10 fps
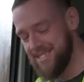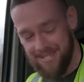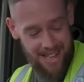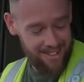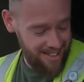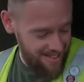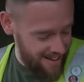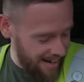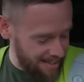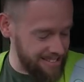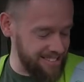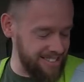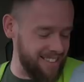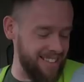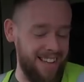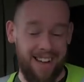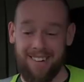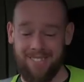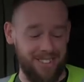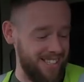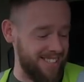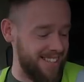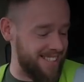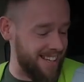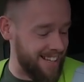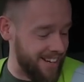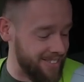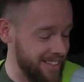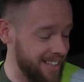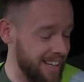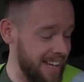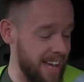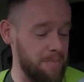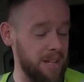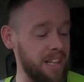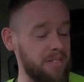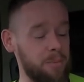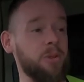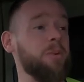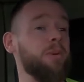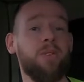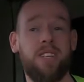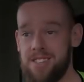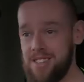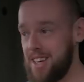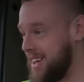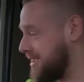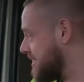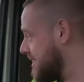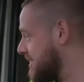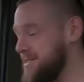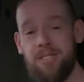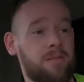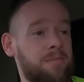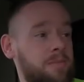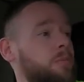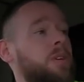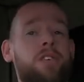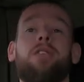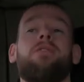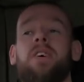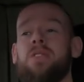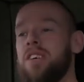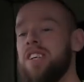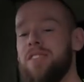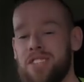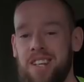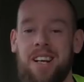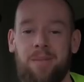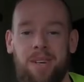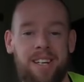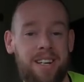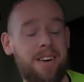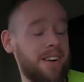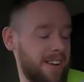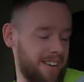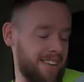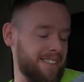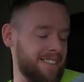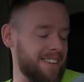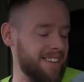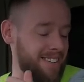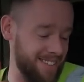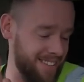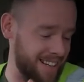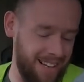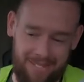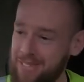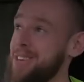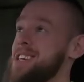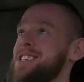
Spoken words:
Well, I'm going to sit here now. In the middle of a bloody building estate with two fields on either side of me. I'm going to